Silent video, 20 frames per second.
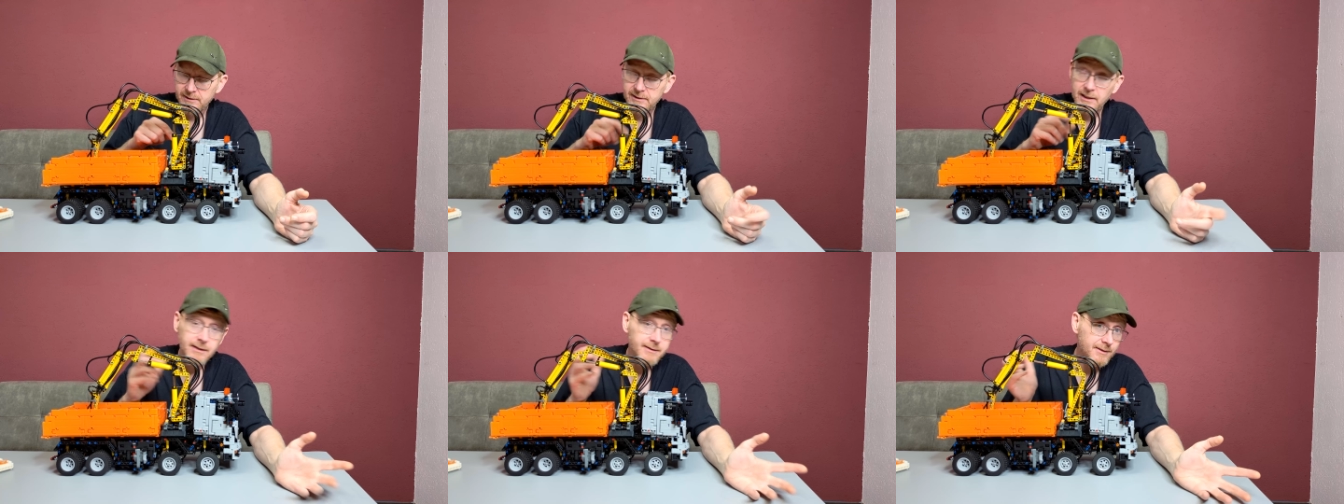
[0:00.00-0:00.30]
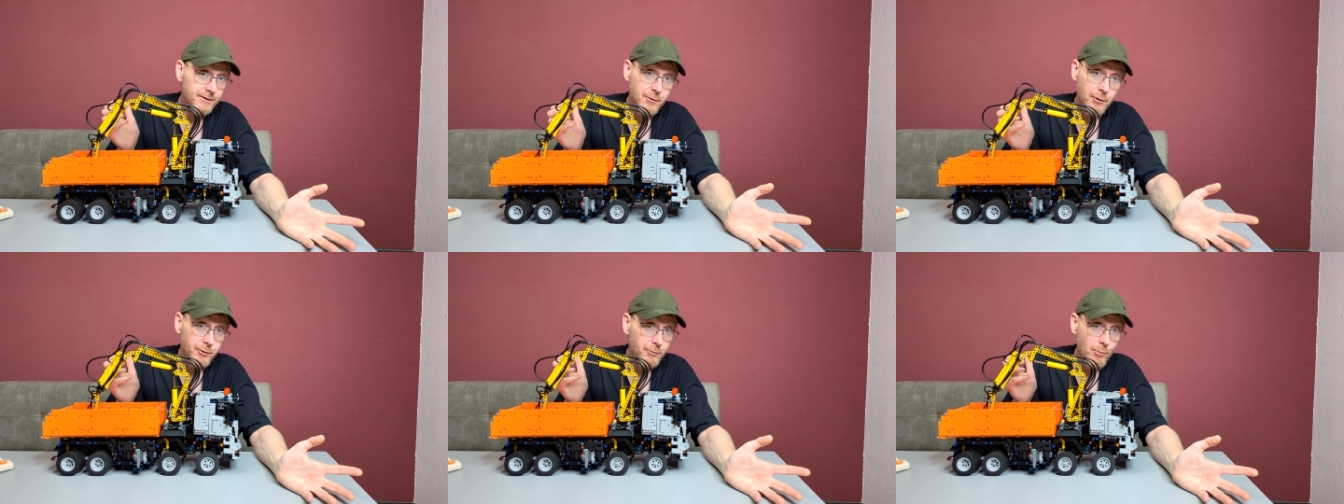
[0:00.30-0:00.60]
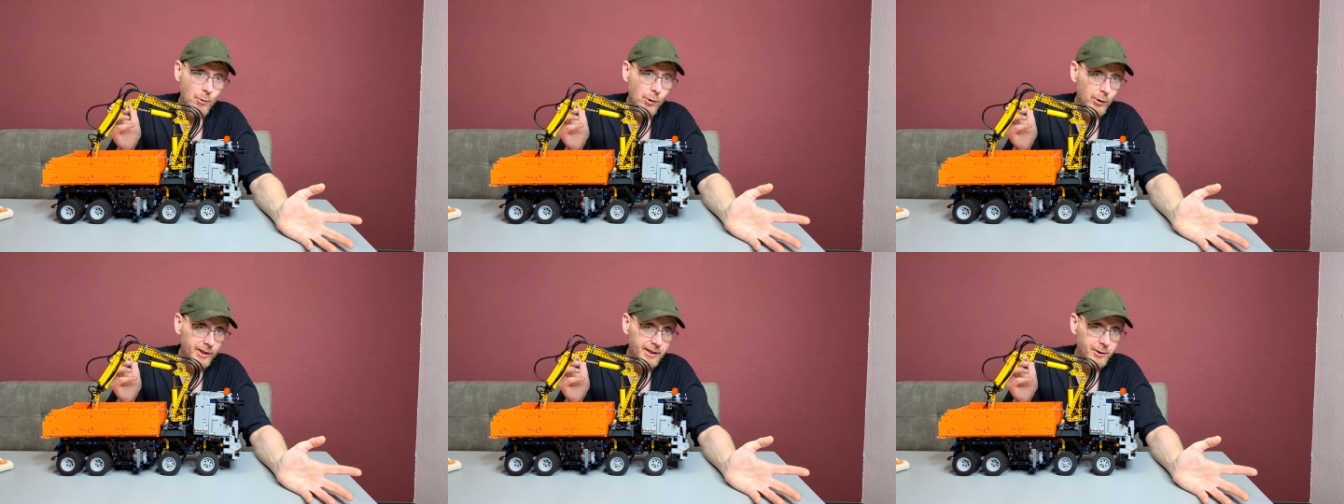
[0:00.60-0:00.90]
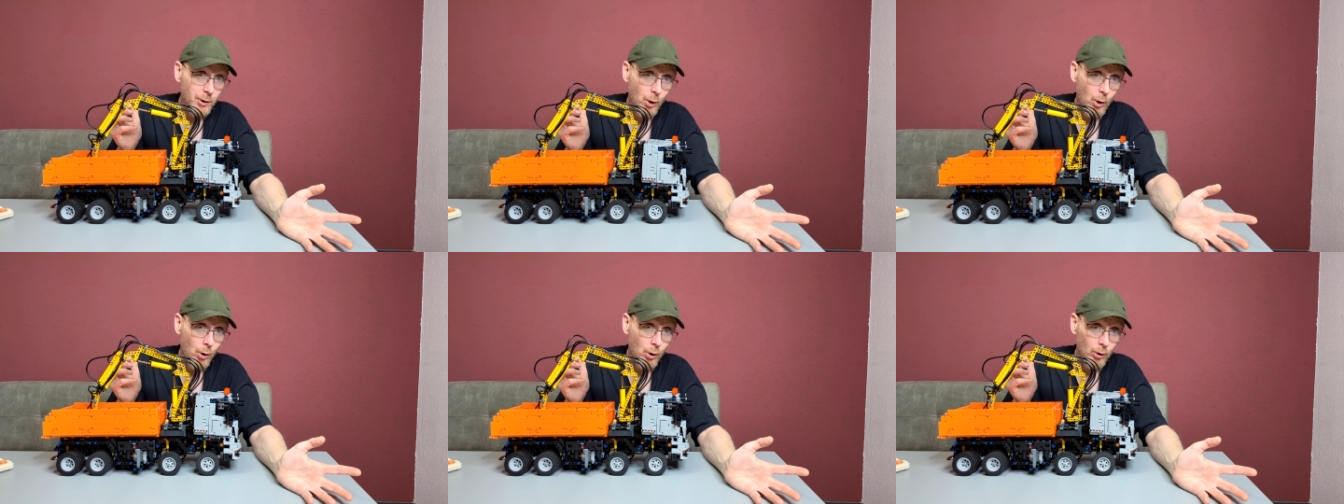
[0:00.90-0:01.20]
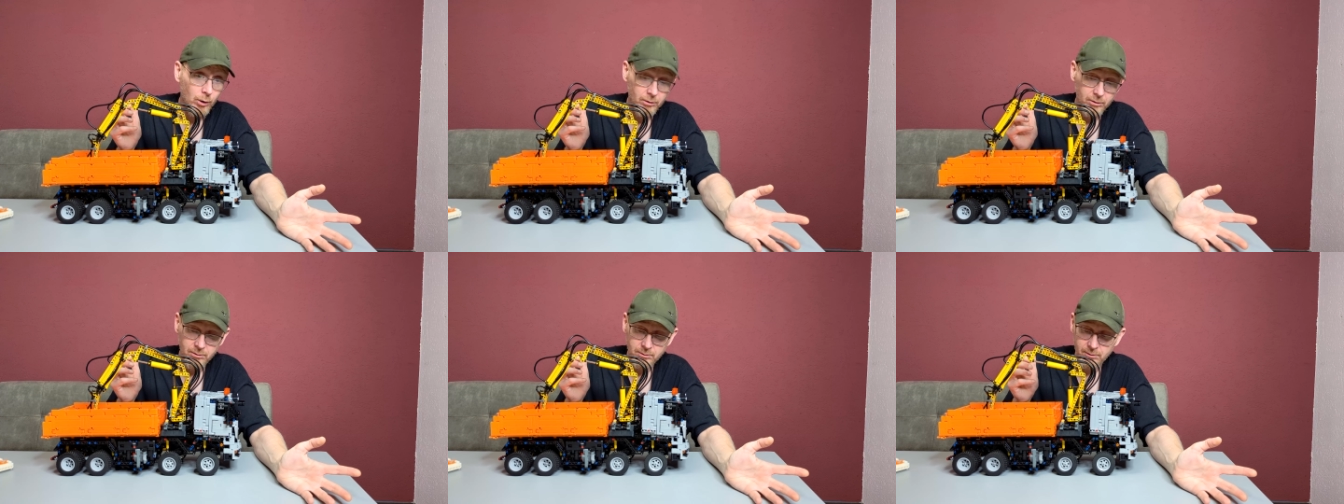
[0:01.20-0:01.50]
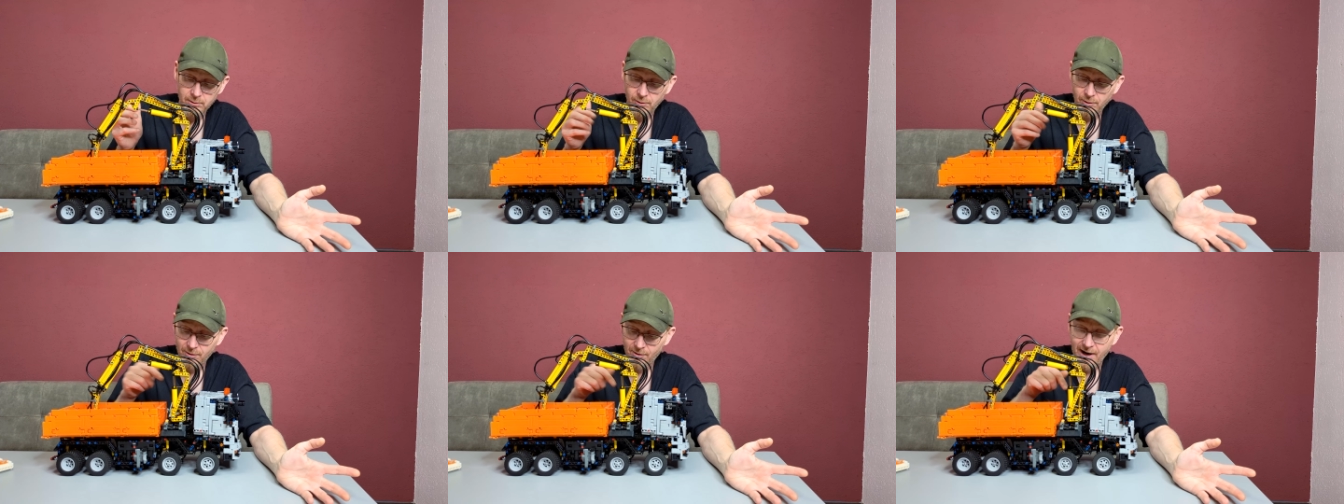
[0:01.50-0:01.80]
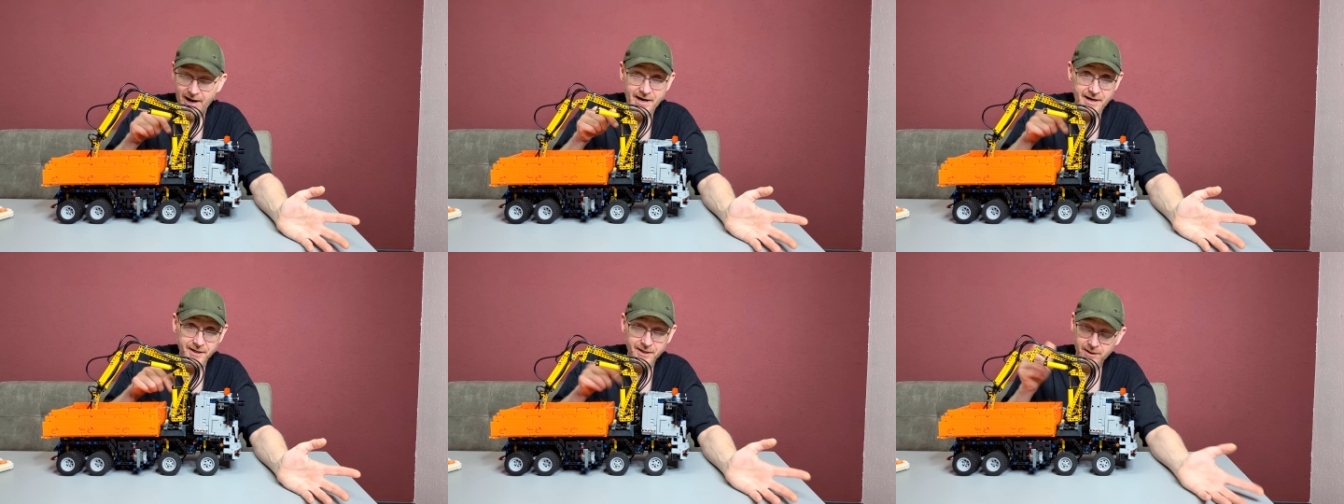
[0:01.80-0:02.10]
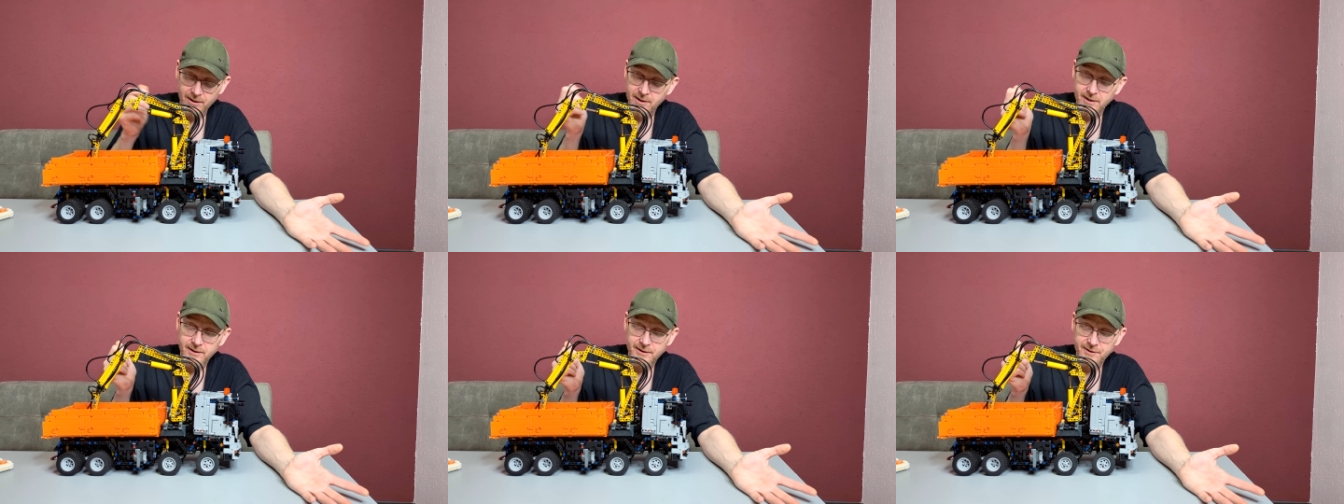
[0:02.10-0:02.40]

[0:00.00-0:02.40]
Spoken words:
does not work at all, or 8.